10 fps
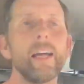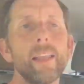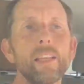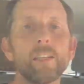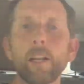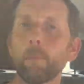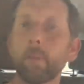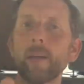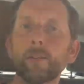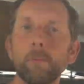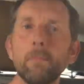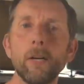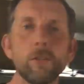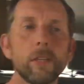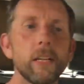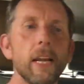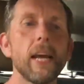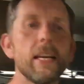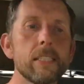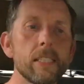This little petrol motor that it
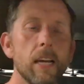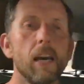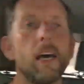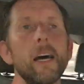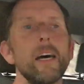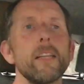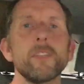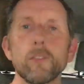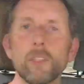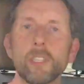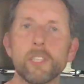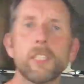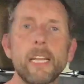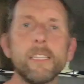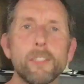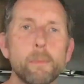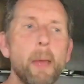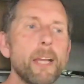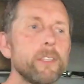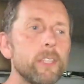has, that sort of sustains the
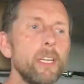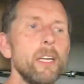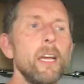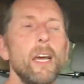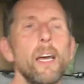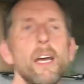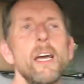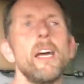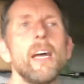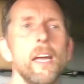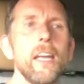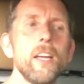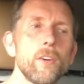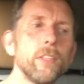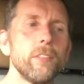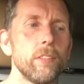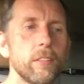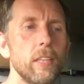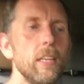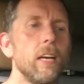battery, increases
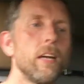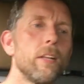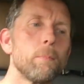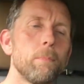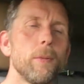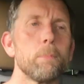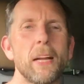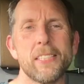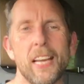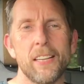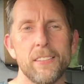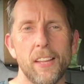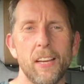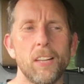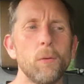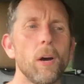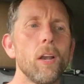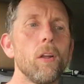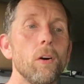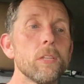the practicality of the car quite
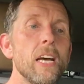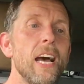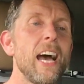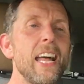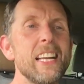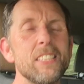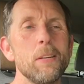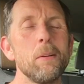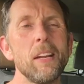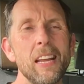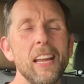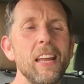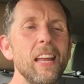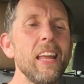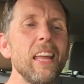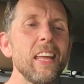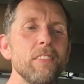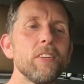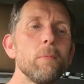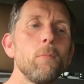a lot, and actually it
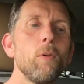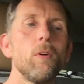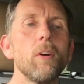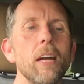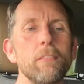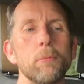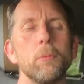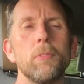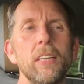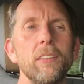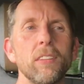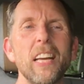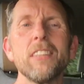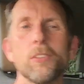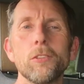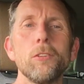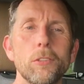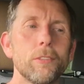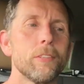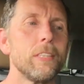gives it more comfortable range and
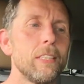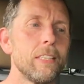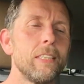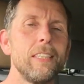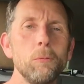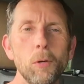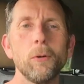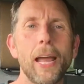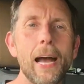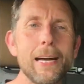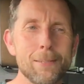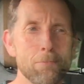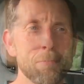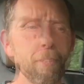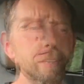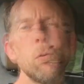assurance that you will get home.